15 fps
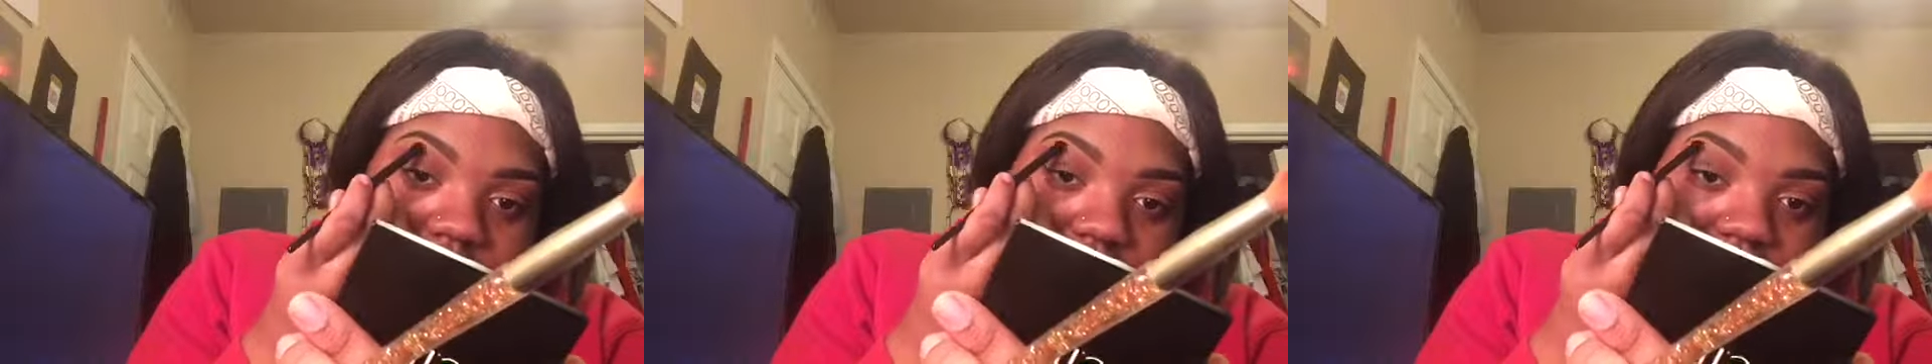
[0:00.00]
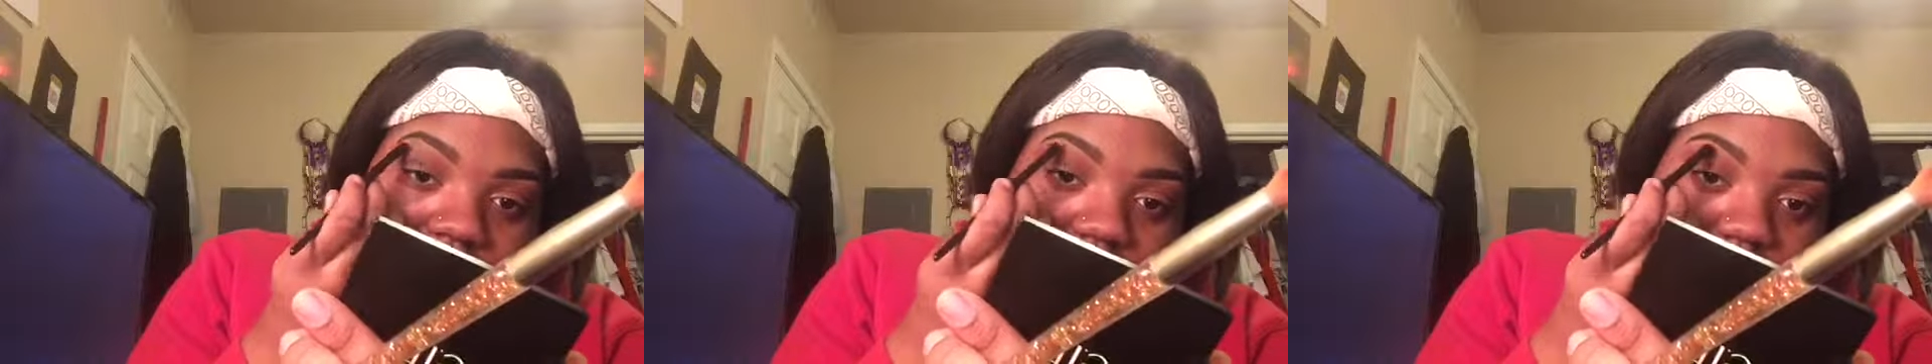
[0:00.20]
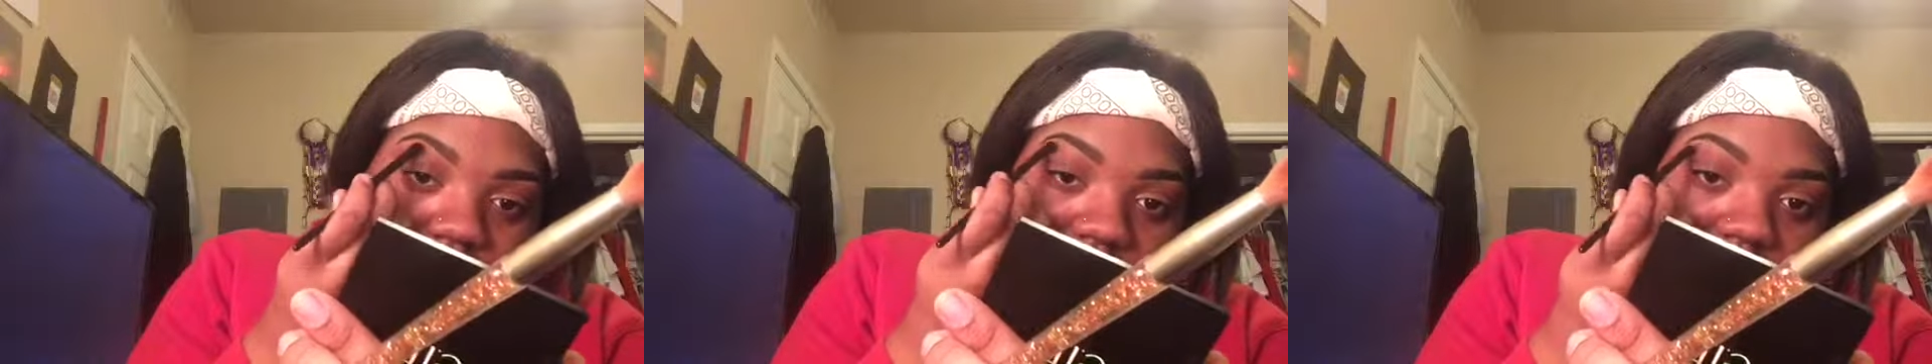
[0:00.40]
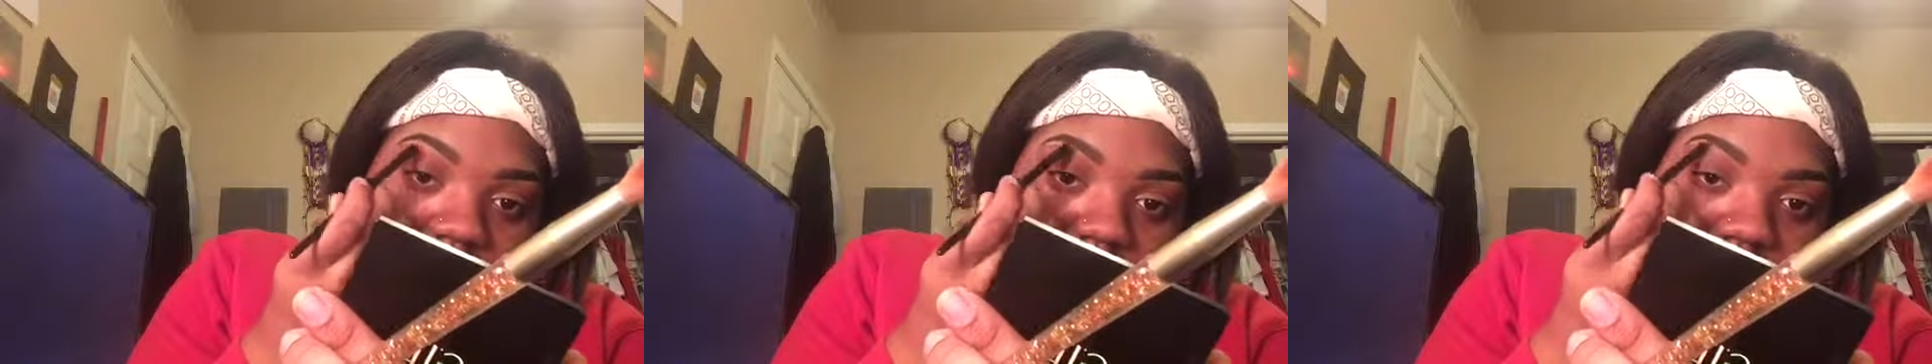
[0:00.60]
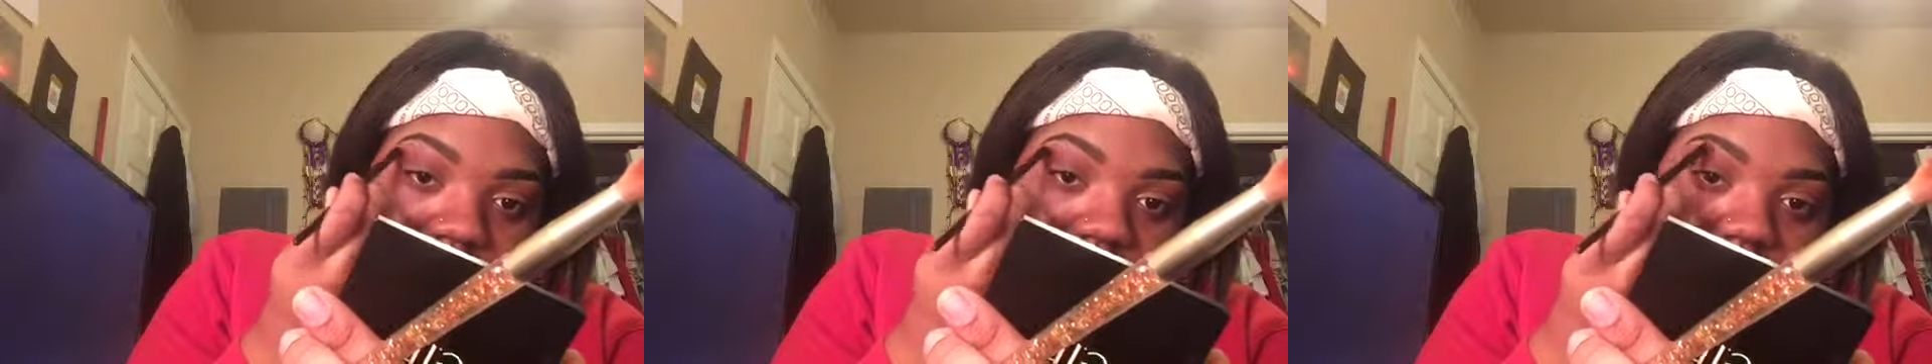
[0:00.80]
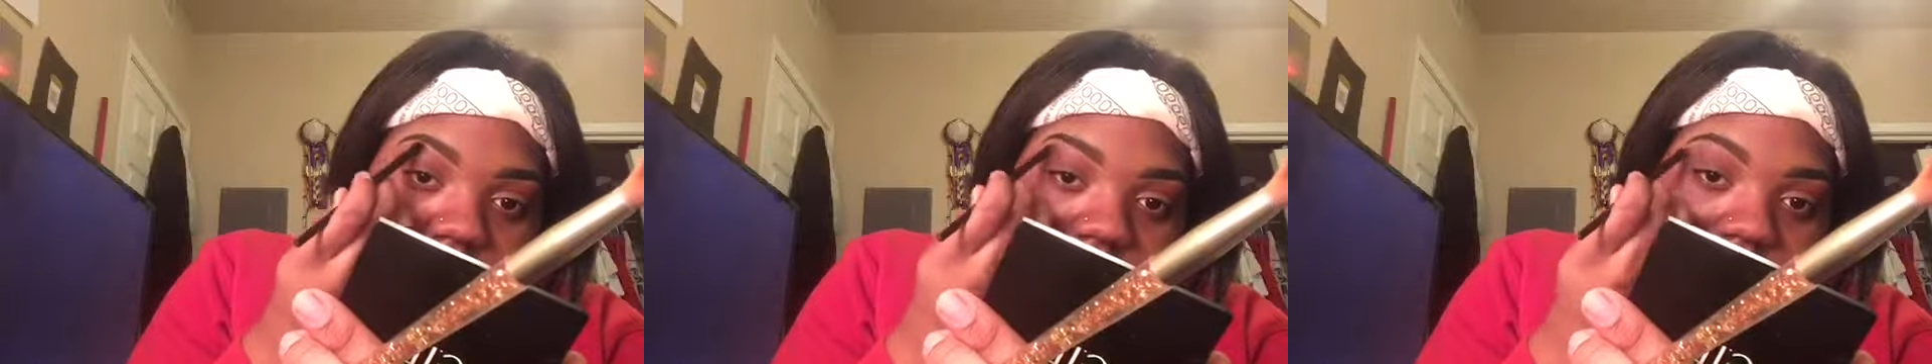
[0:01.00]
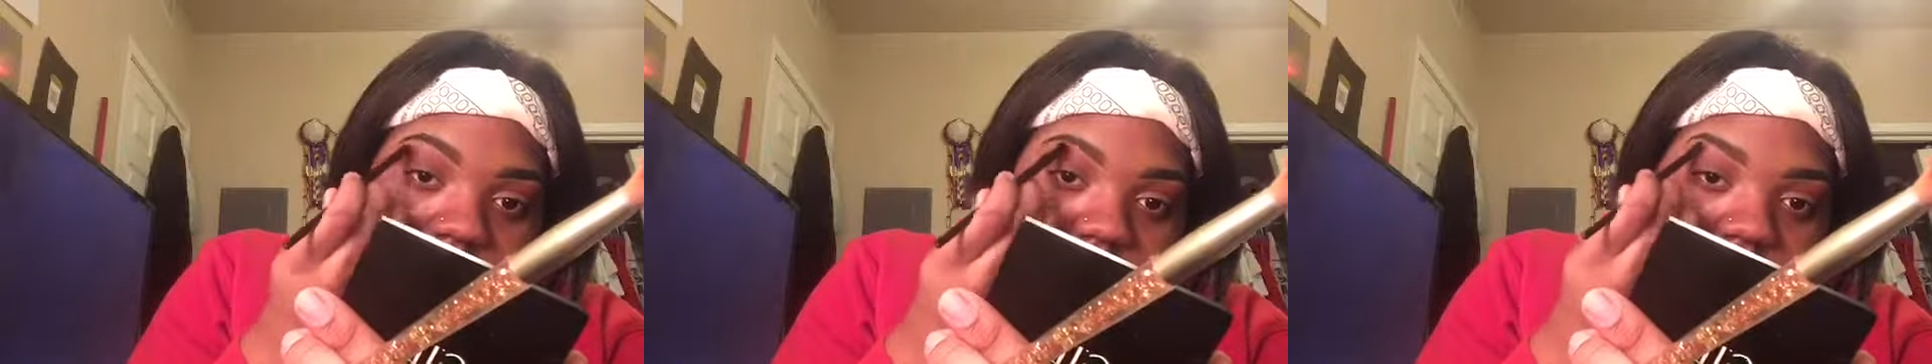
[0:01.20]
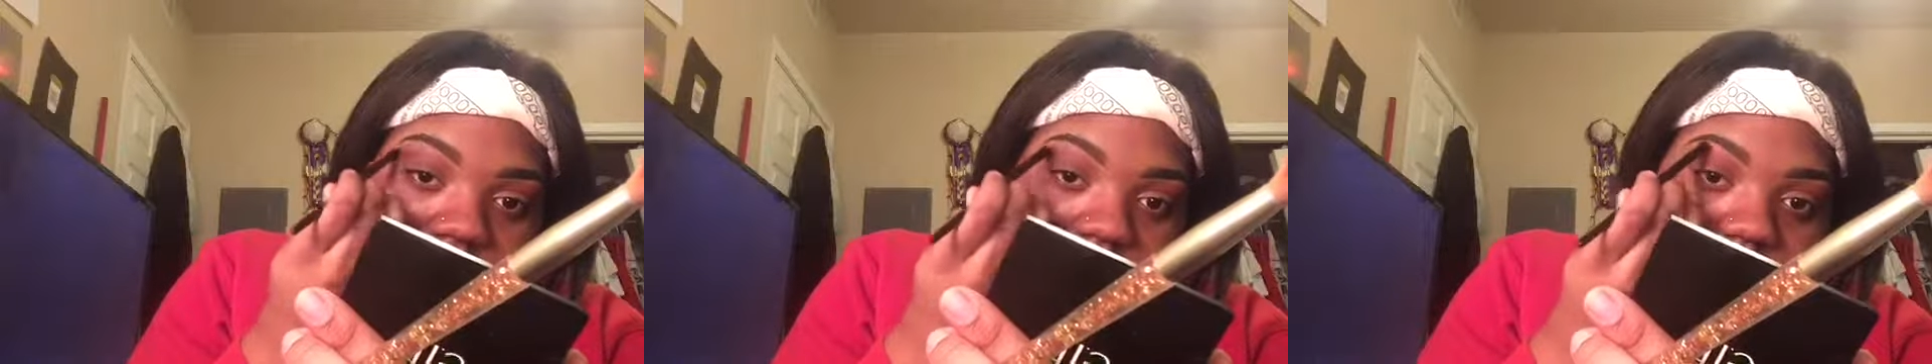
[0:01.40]
and blend it in
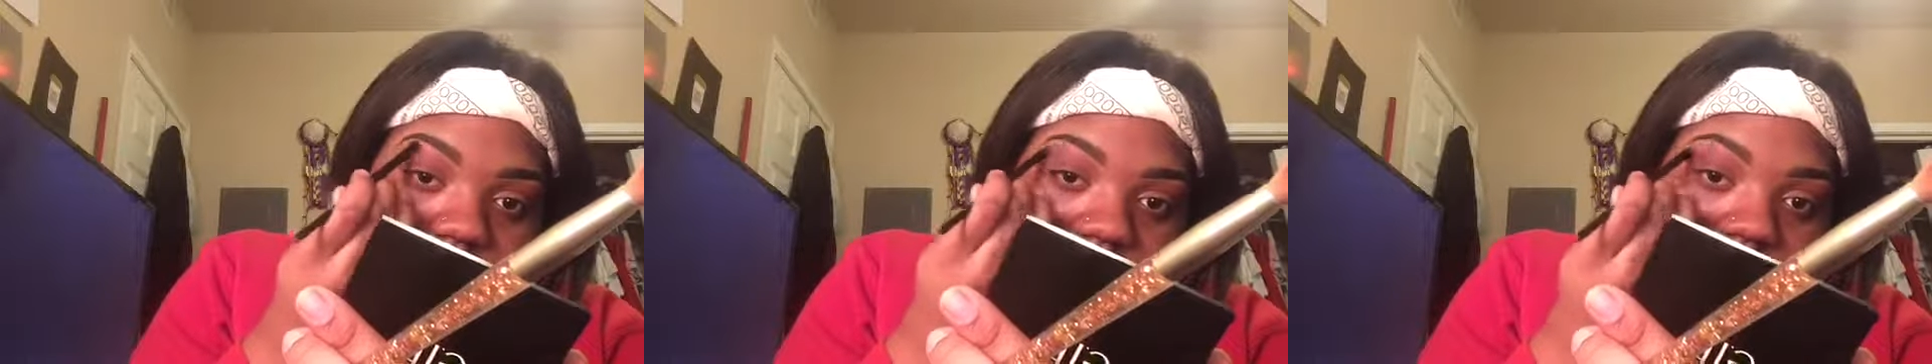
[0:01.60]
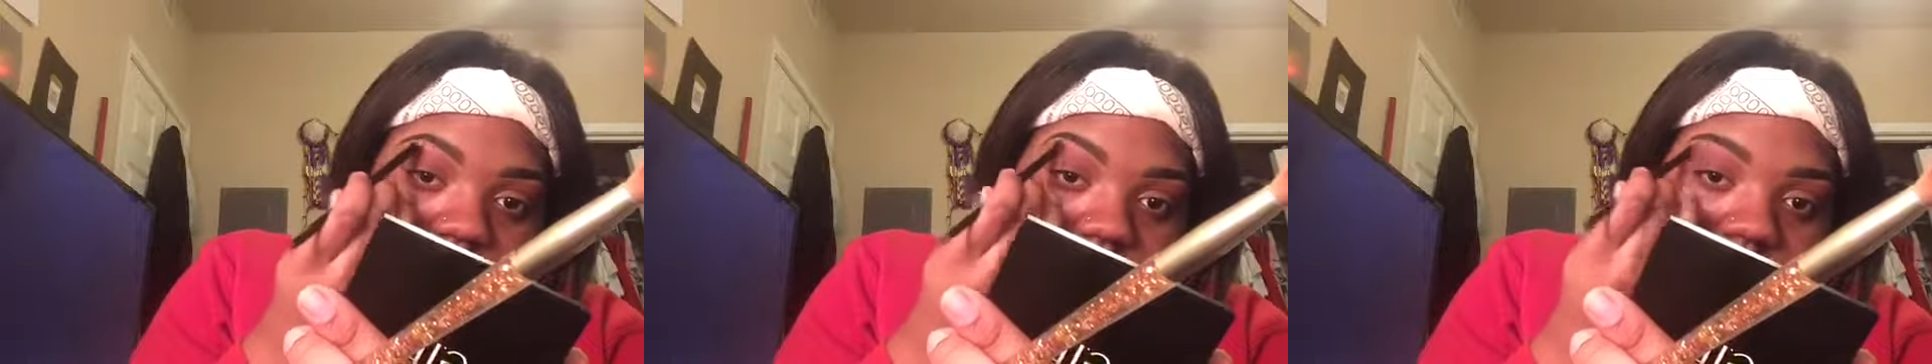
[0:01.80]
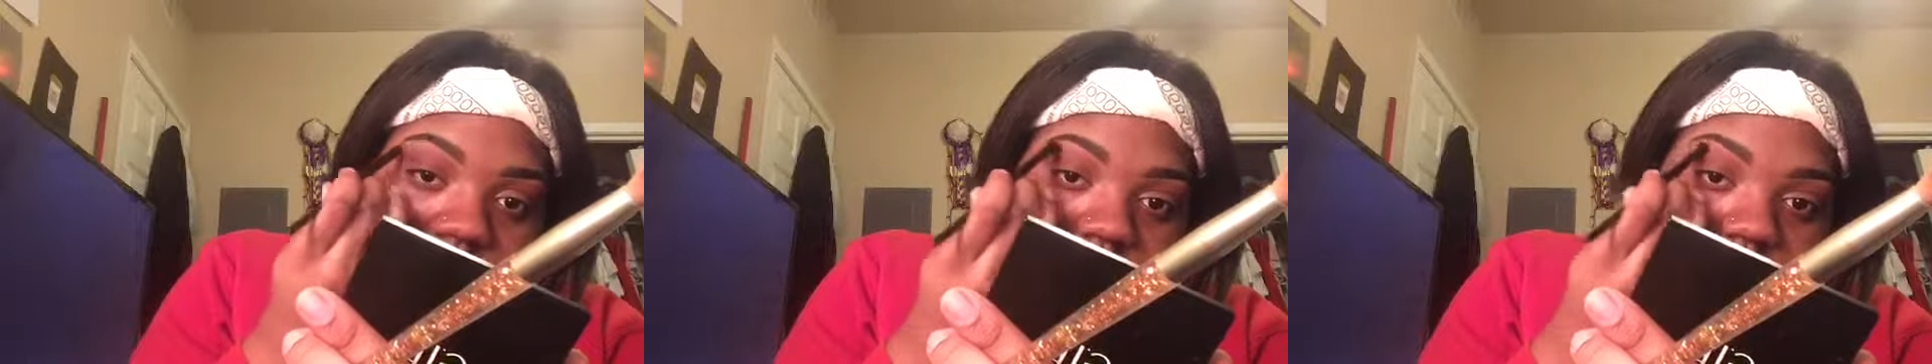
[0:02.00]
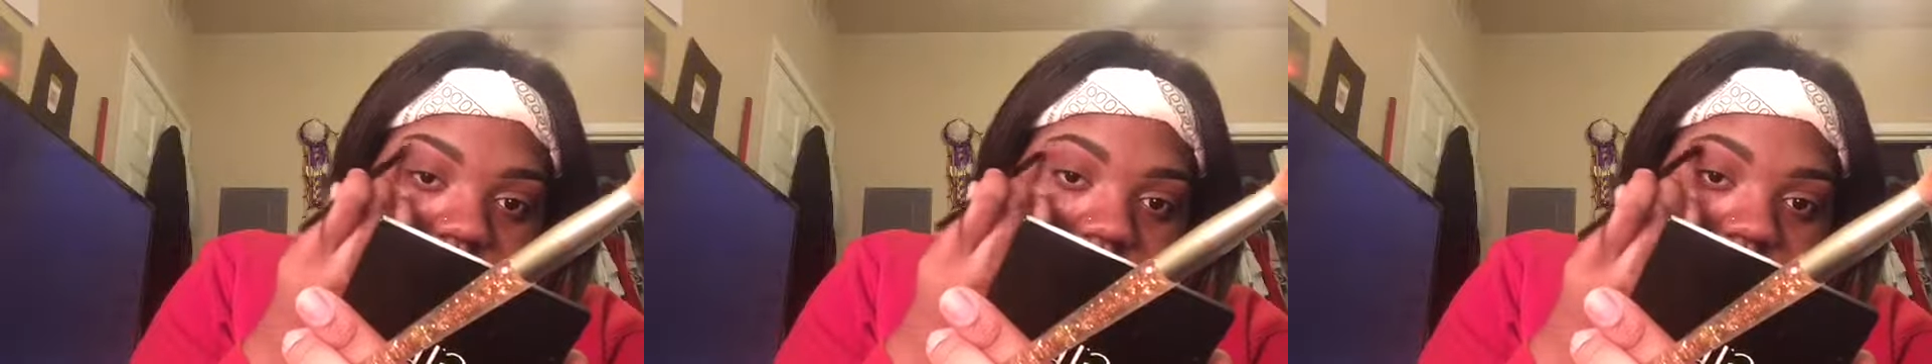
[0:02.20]
with the other two